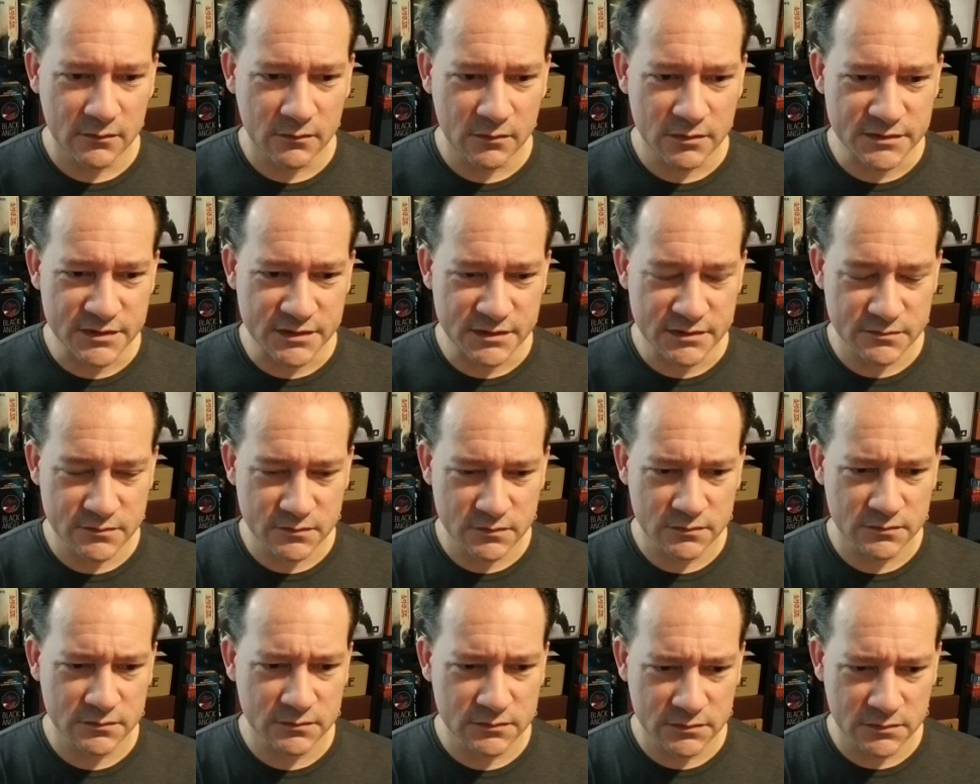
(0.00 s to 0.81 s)
was it
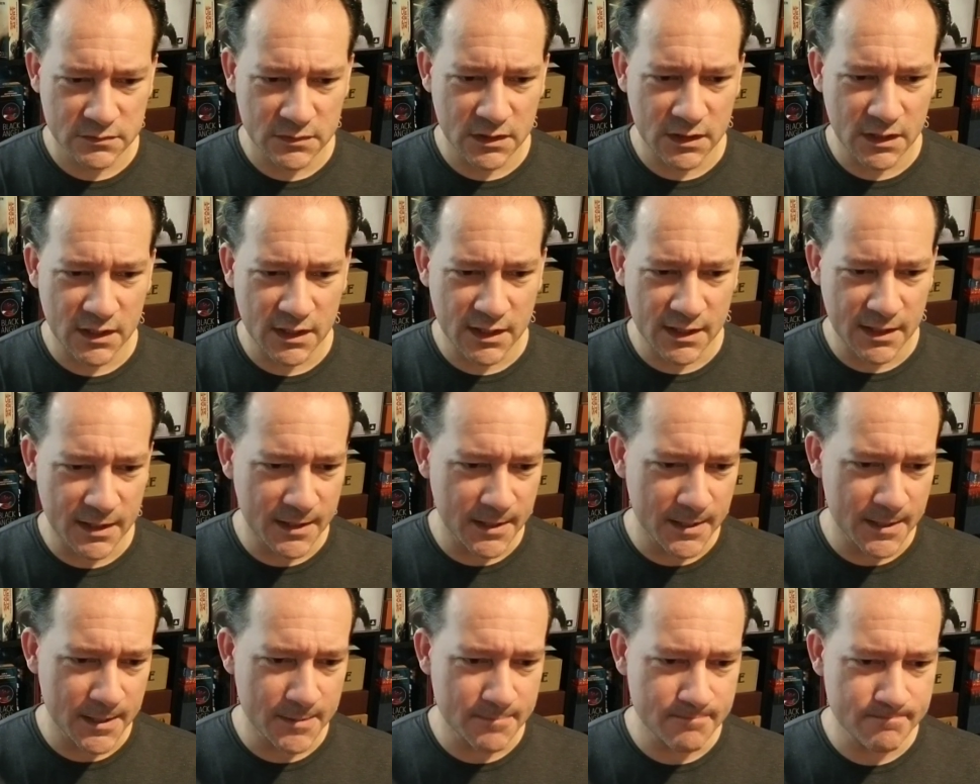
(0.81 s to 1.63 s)

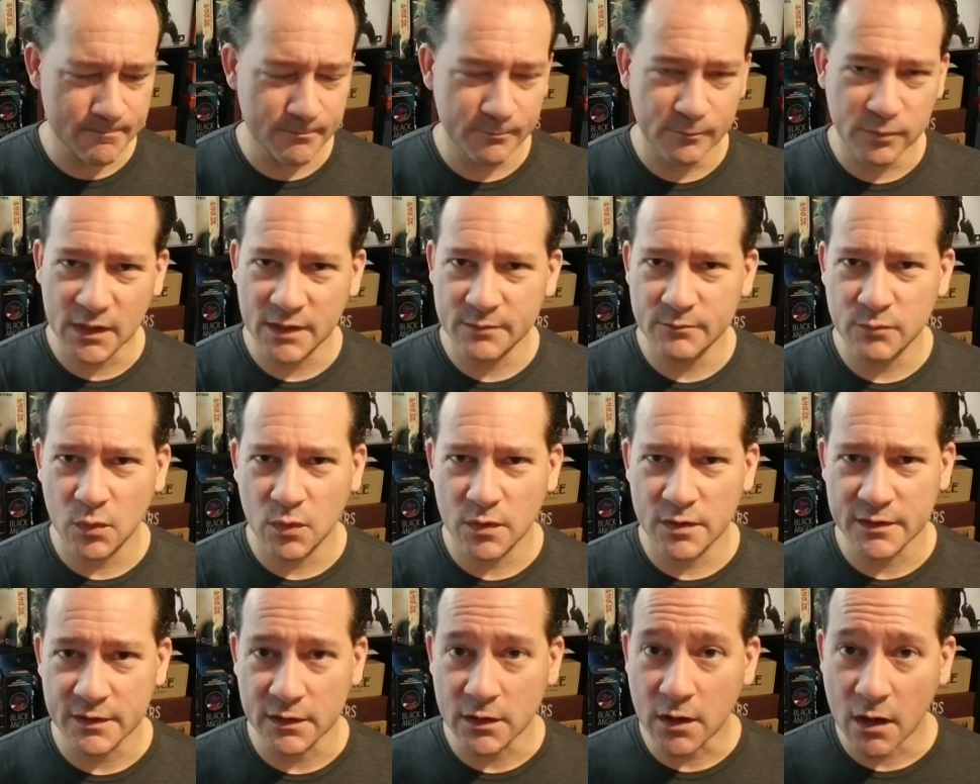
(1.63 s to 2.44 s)

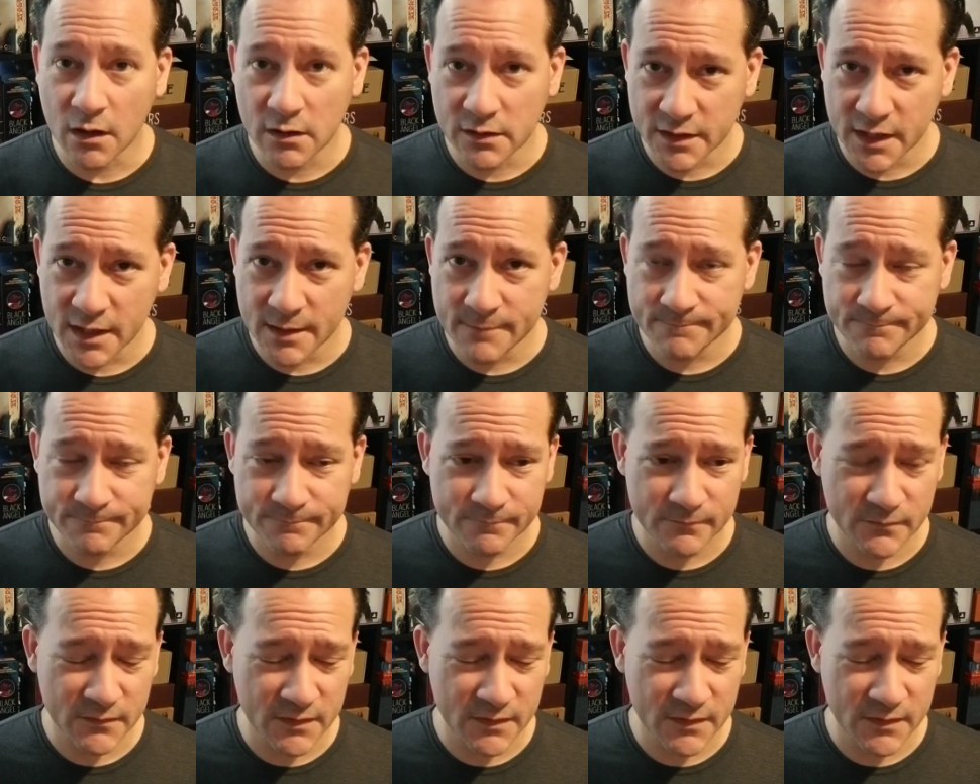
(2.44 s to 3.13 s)
Bloodborne, the card game?